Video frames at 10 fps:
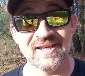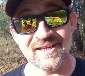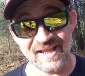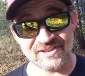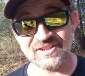
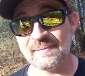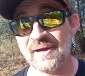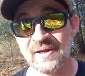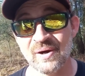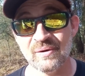Next time
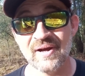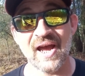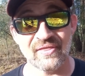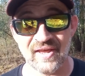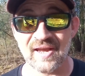I go,
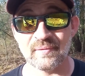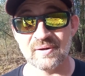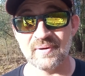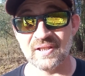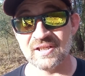I think I'm going
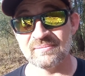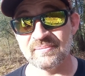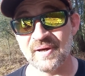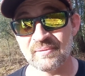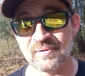to be a little
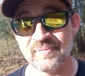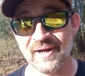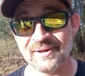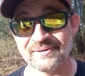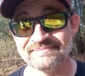bit better
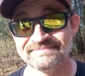prepared.